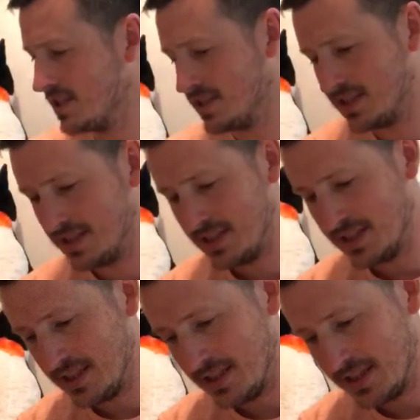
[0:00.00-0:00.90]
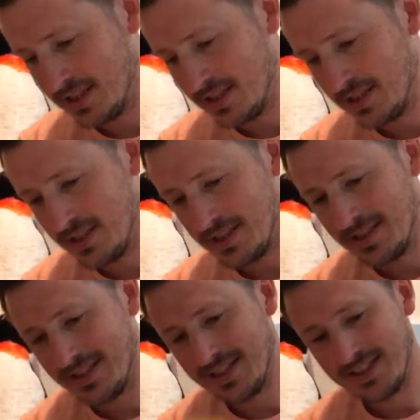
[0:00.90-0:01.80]

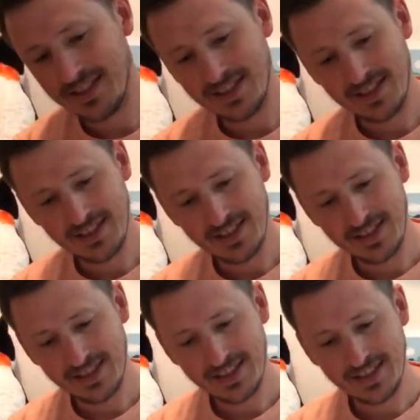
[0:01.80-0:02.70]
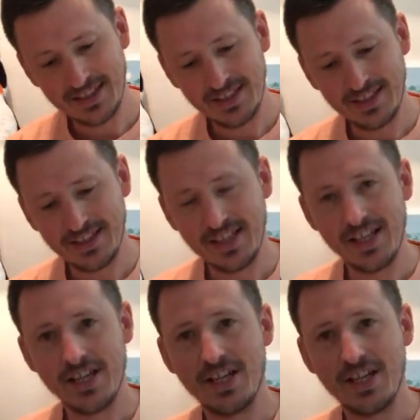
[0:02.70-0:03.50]
Nobody speaks.